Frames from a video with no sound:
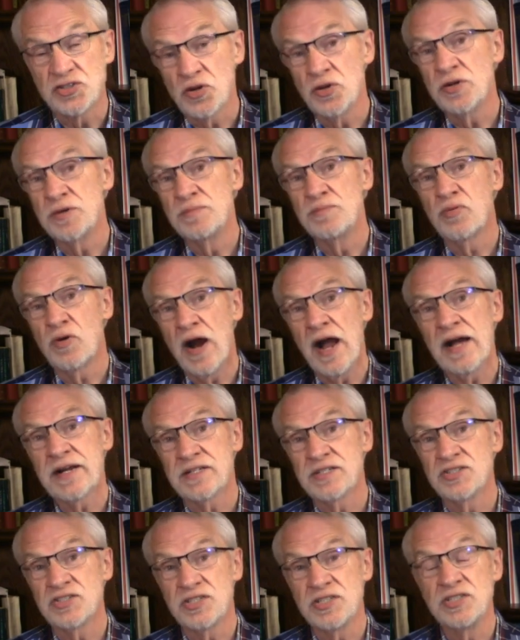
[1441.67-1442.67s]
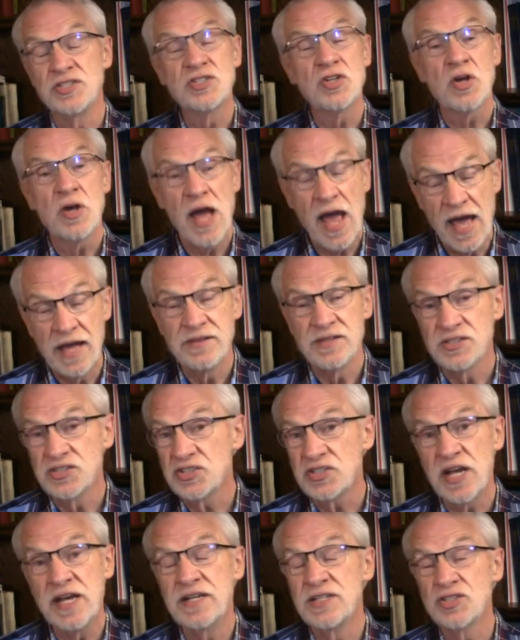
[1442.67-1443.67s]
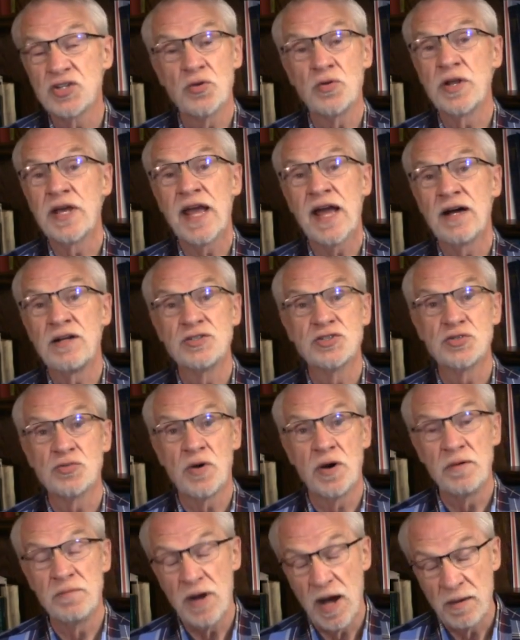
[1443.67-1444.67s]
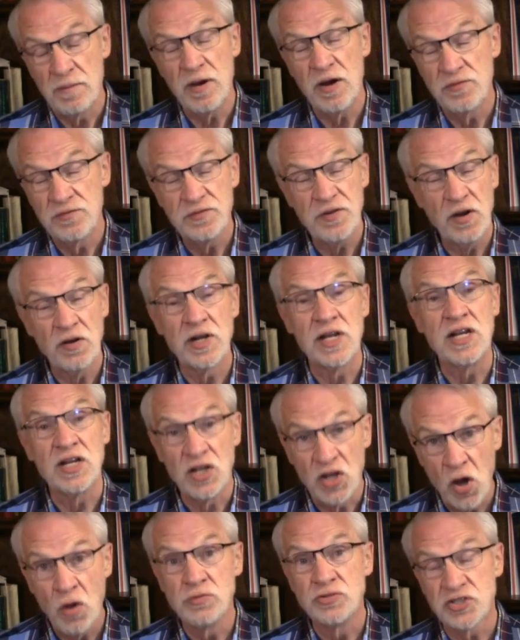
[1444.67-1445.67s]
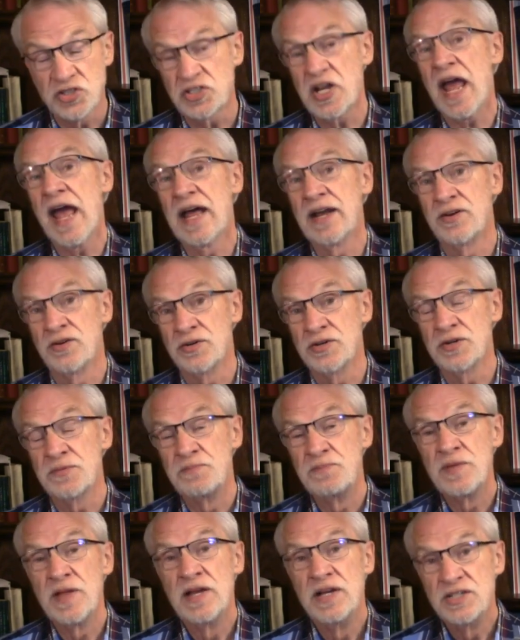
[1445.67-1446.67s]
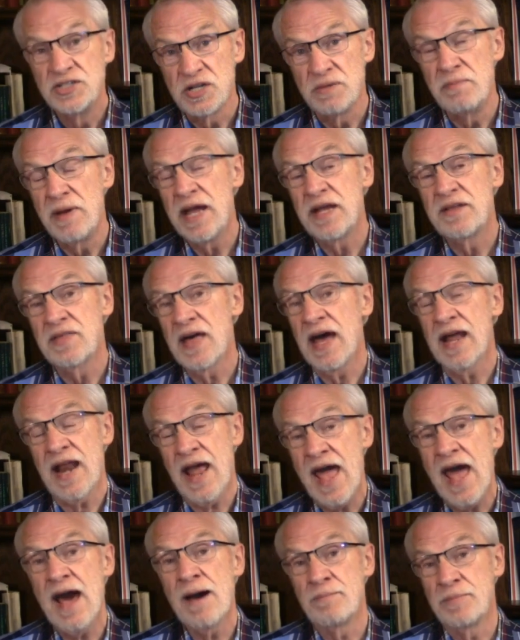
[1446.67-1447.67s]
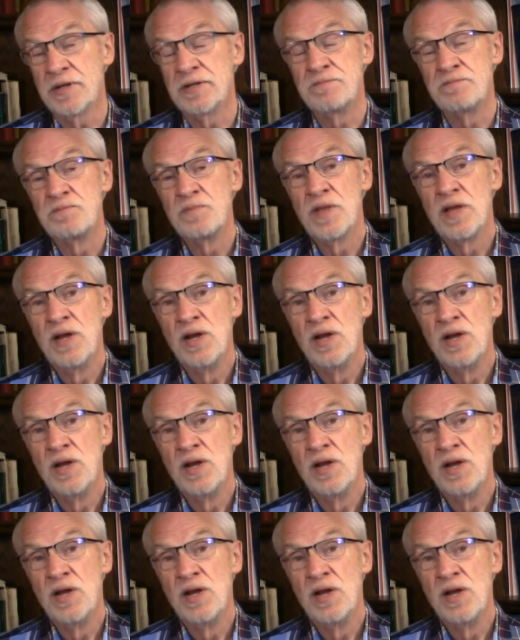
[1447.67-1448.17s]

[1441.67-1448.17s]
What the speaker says: certain practices, and the state is only held to a fairly low standard to make that happen,